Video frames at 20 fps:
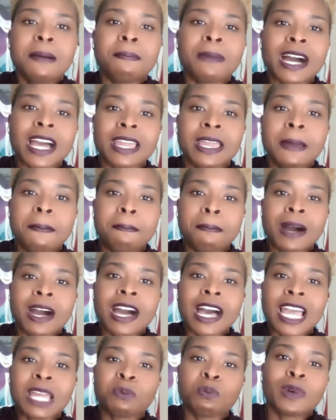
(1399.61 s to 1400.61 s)
my
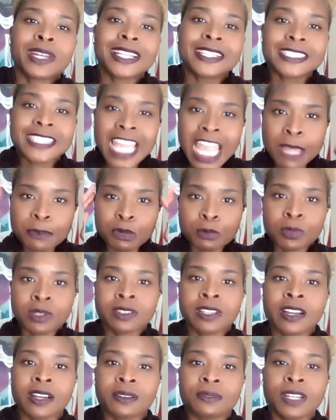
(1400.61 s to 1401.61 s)
mind what it's
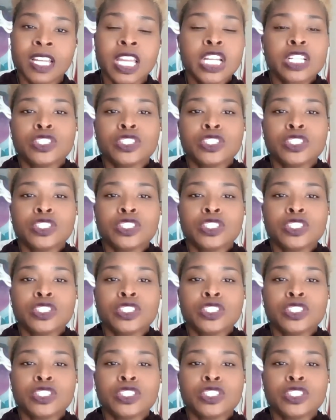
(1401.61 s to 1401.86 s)
capable of,